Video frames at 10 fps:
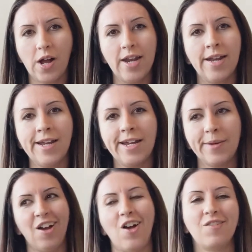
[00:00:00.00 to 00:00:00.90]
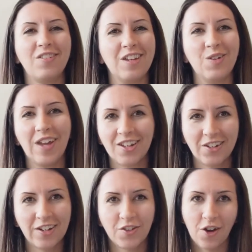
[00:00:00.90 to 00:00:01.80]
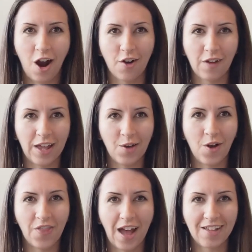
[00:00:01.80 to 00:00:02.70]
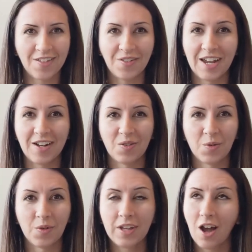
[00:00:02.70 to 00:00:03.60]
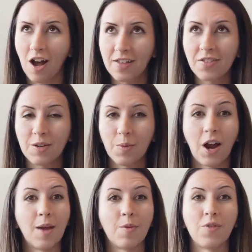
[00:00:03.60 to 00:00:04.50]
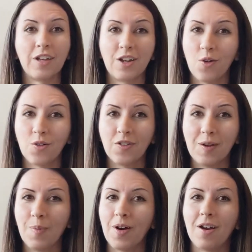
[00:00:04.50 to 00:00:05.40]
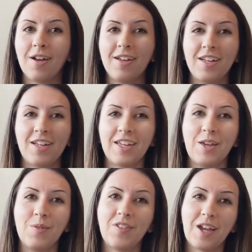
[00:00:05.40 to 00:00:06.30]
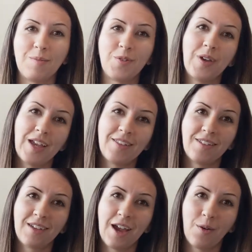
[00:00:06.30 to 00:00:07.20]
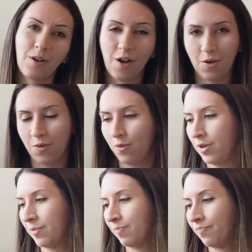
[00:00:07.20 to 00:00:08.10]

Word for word: one. Obviously, you can't change the R value on that. So Dan is a really hot sleeper. I'm a really cold sleeper. It was time to get our own